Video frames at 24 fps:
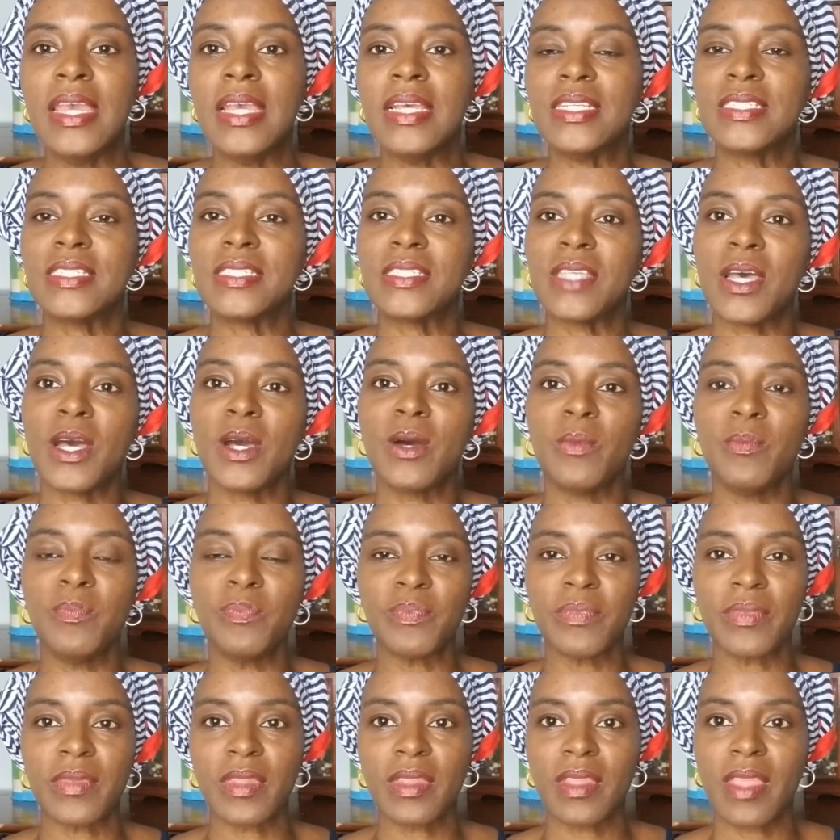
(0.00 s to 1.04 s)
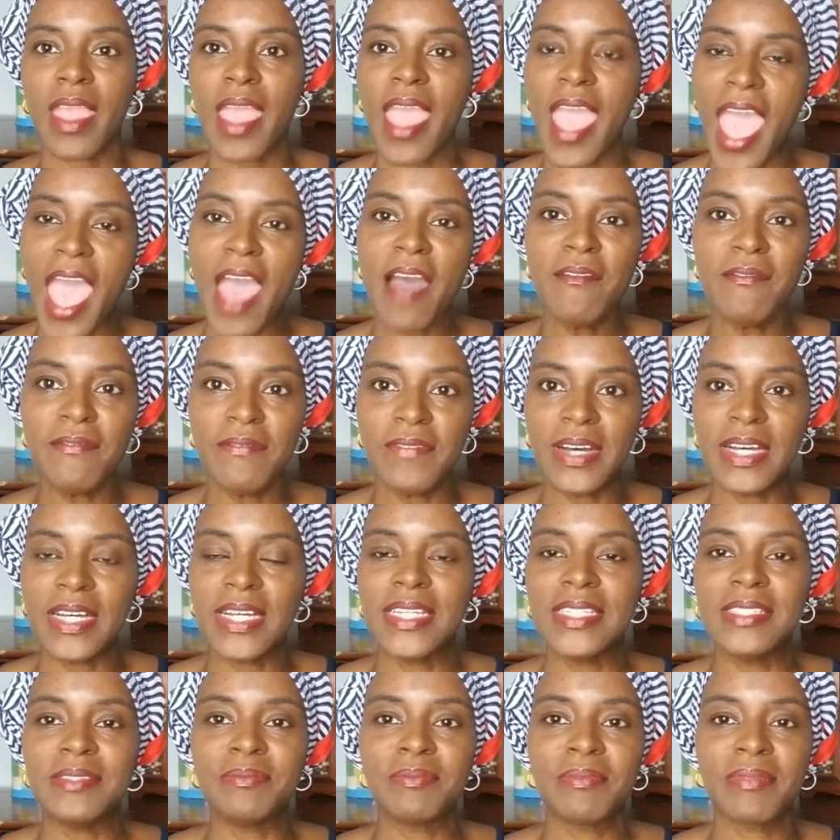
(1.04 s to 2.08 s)
So have
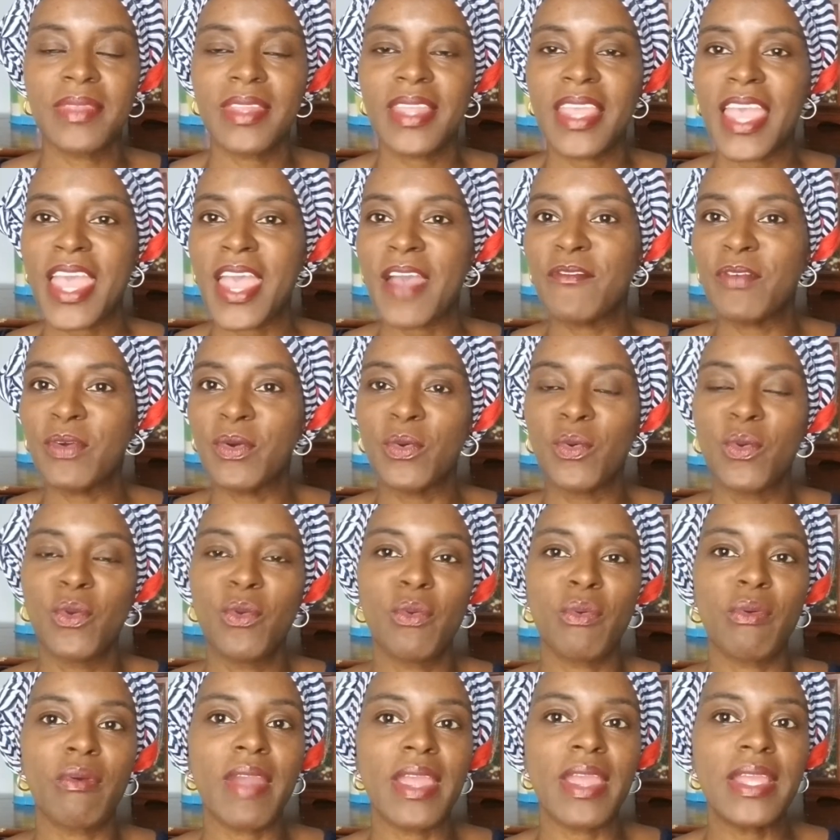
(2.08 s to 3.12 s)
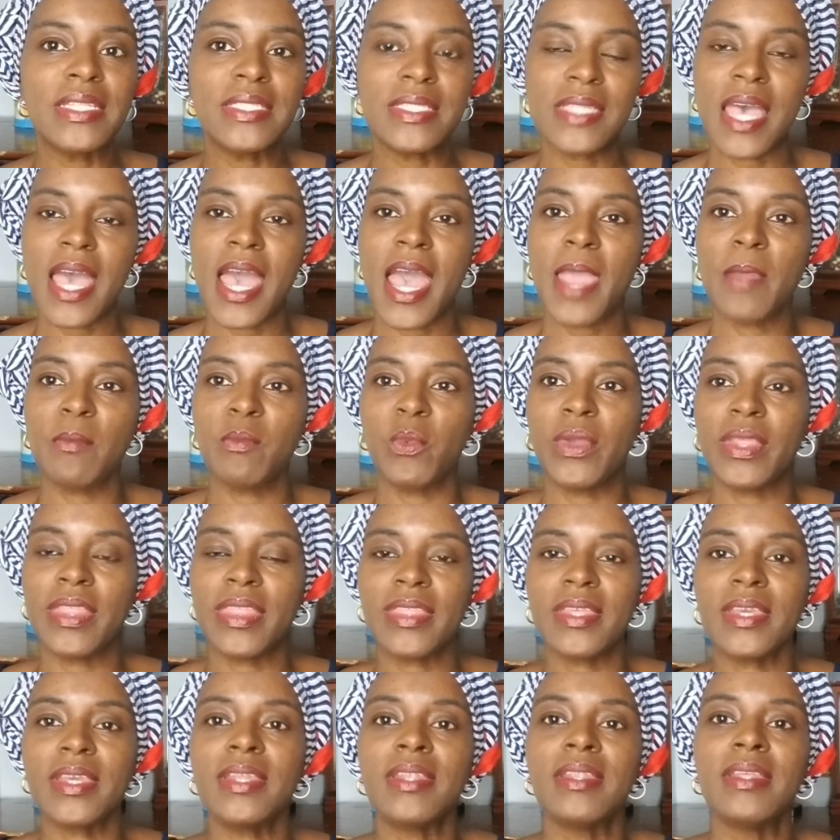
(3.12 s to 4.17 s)
fun, have a great time with
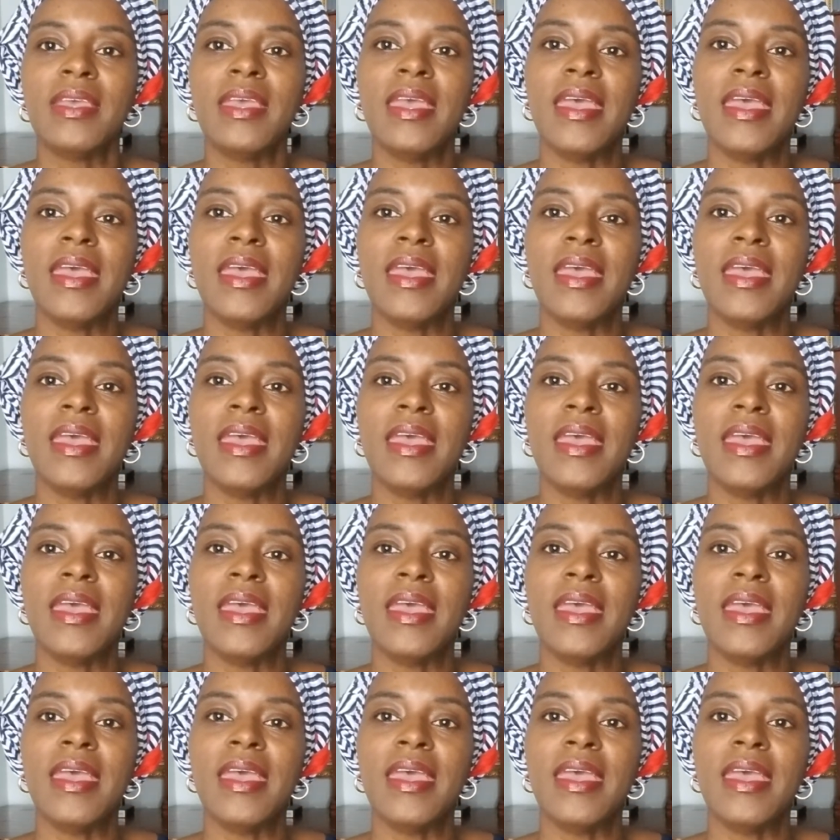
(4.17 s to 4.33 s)
it.